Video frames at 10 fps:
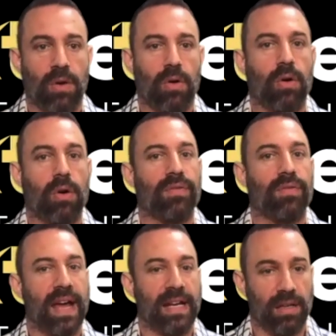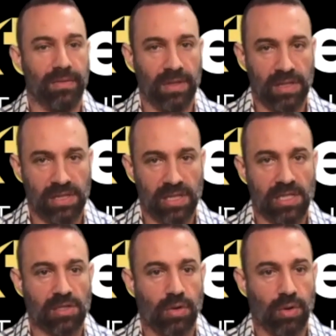or fatty liver disease
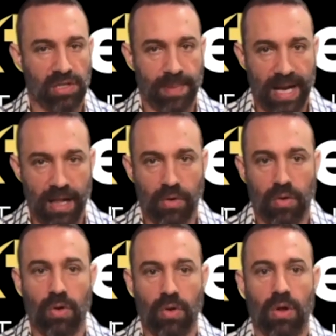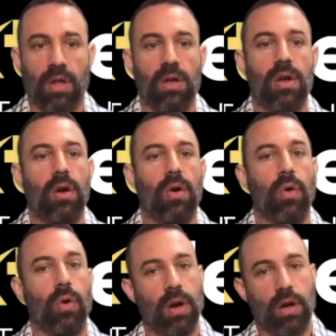caused by alcohol
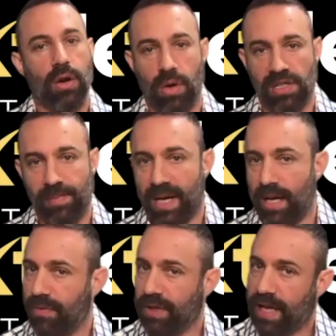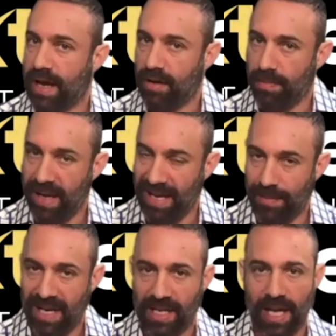or caused by over the counter pain
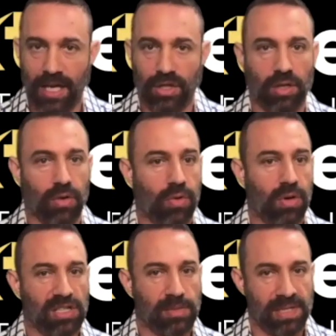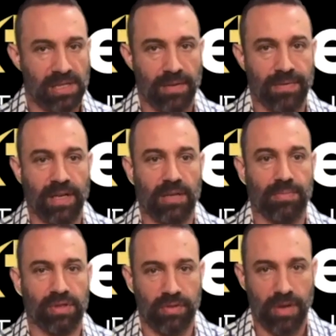medication or specific
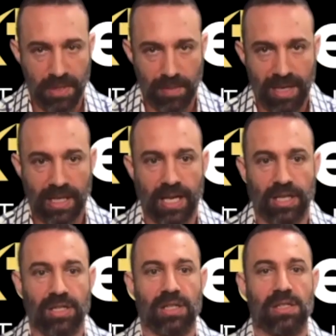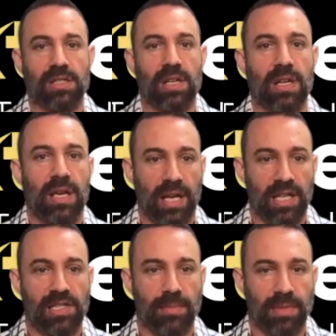prescription medications, it is
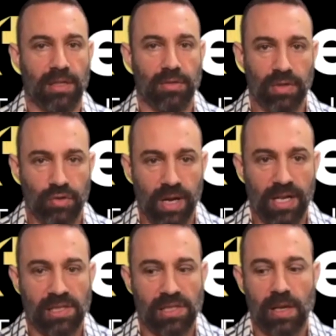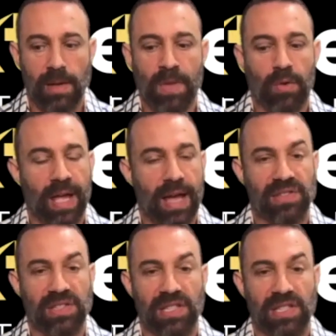something to address. We have
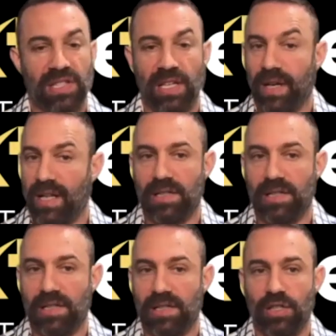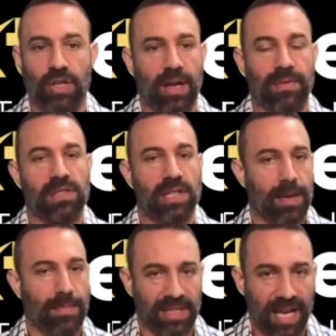seen elevated SHBG levels
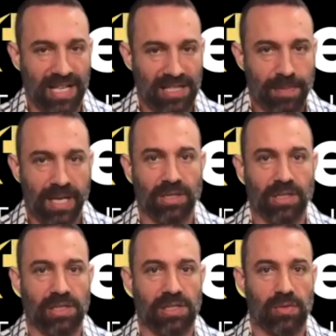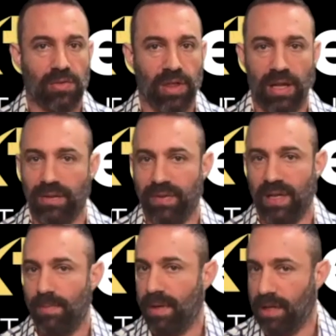in hepatitis patients with
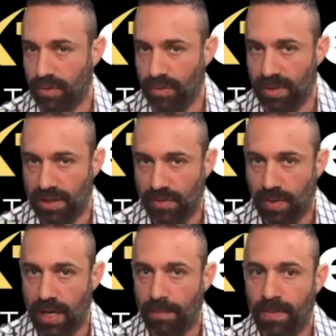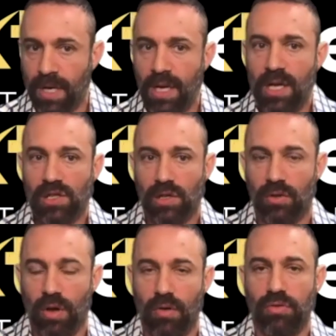elevated bilirubin as well. So
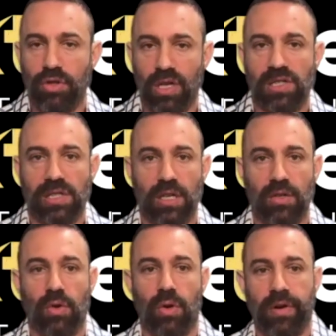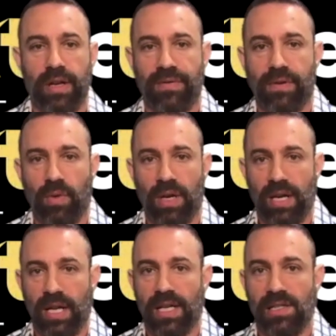don't just ignore it for what it
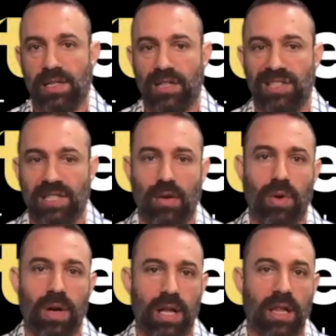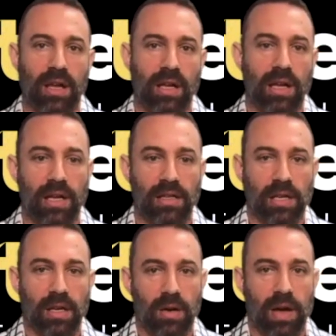is and say, well, you
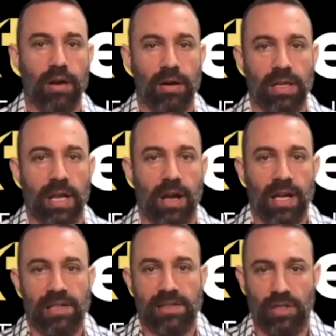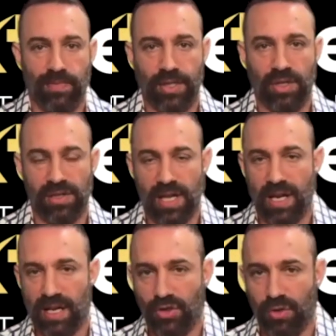know, I heard that high SHBG is not an
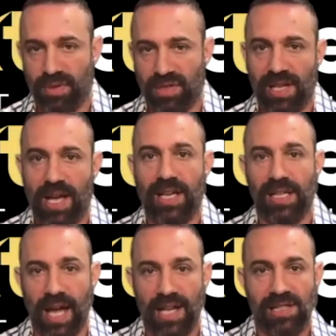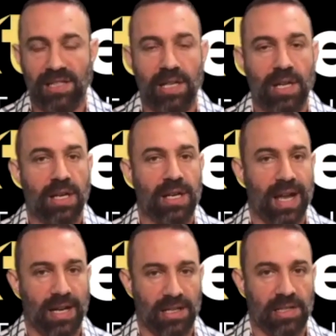issue per se. Yes, not
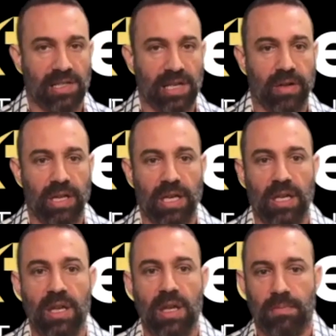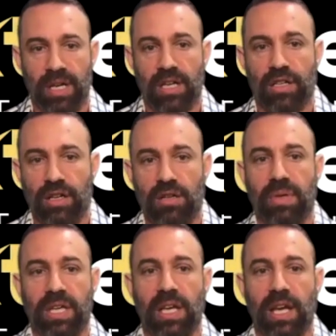necessarily, but it could
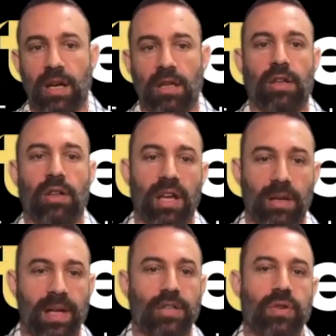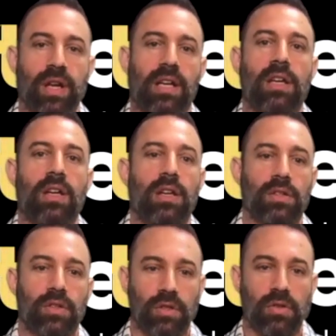be an underlying metric
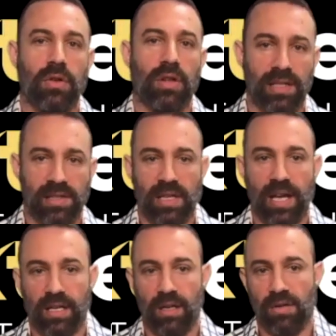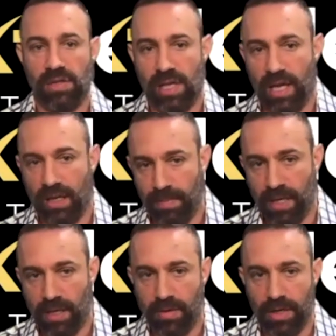to utilize and diagnose a
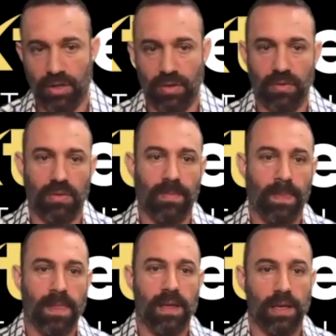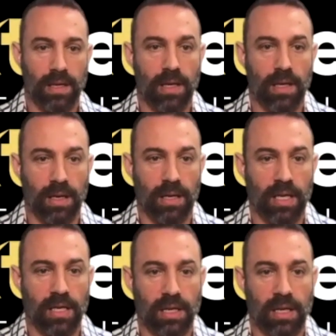bigger issue uh,
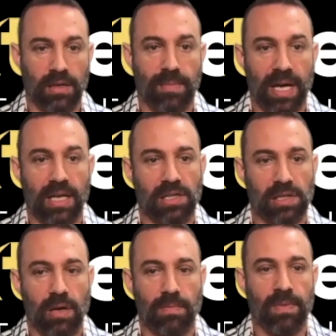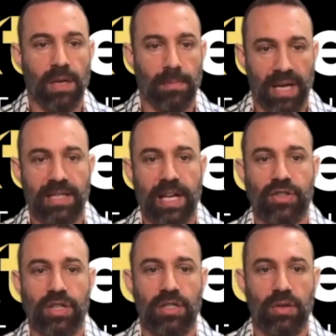in, in your body. So pay
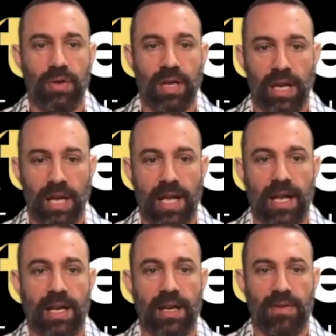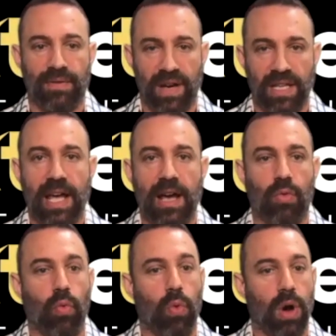attention to it and find out
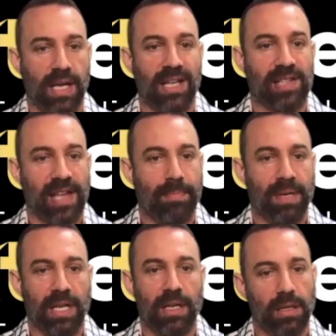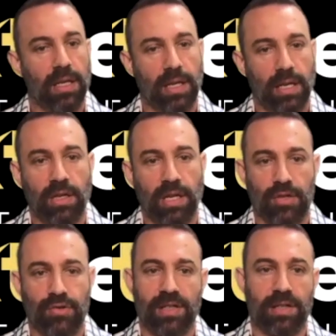why it's happening, and then you can
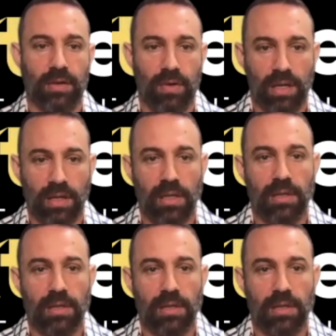address it accordingly.